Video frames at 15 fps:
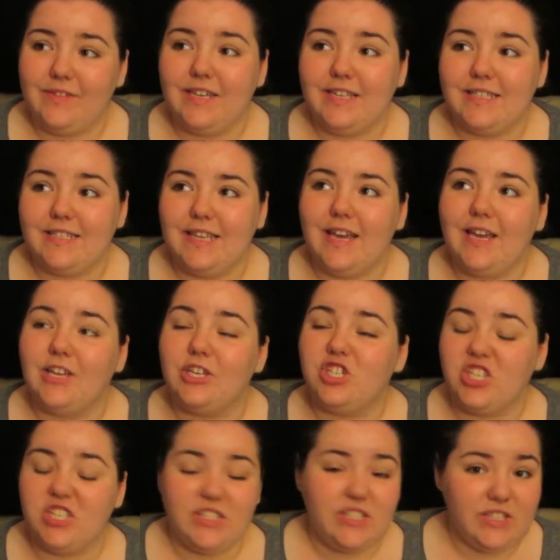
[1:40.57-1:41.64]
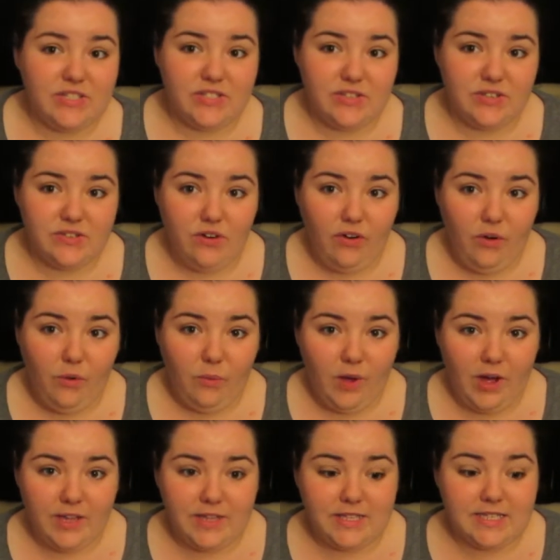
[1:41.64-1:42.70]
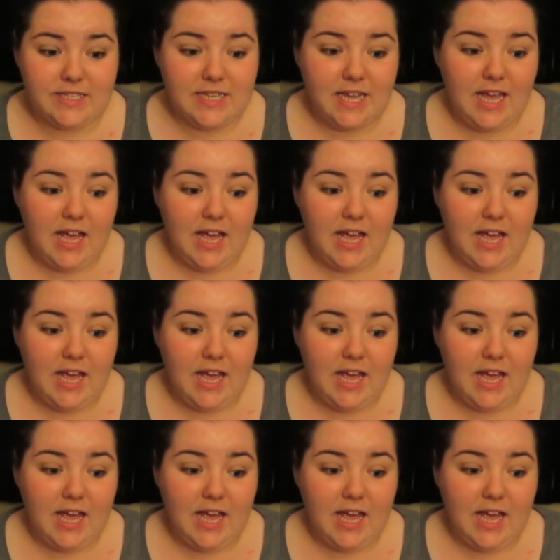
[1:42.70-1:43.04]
It's like, she sees this girl once